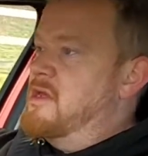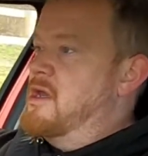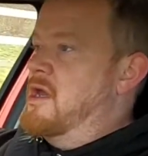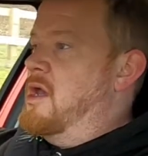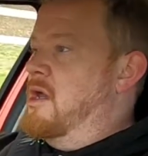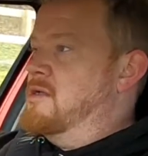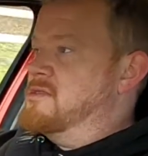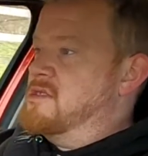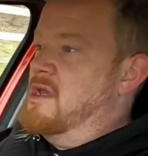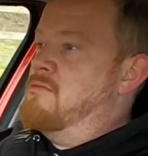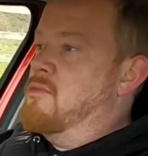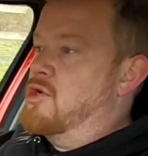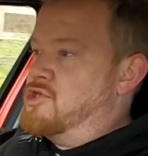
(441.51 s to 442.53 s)
and say
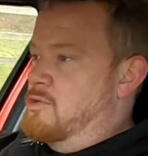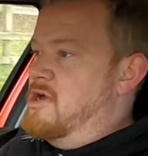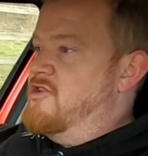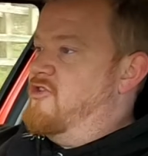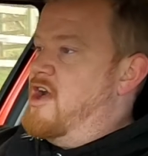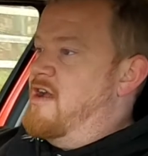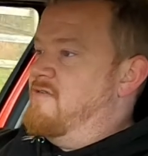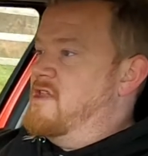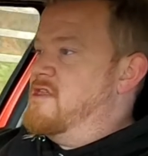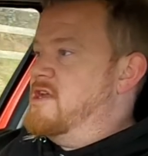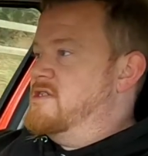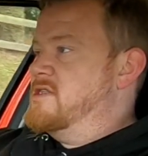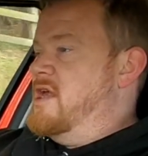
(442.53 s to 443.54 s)
motorway driving and
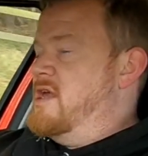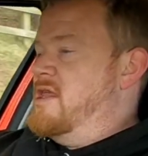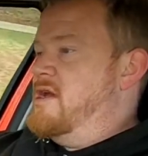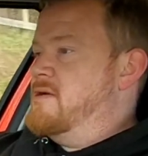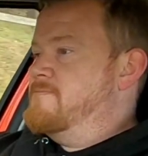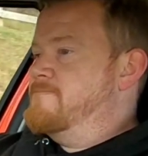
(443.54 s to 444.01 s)
things like that.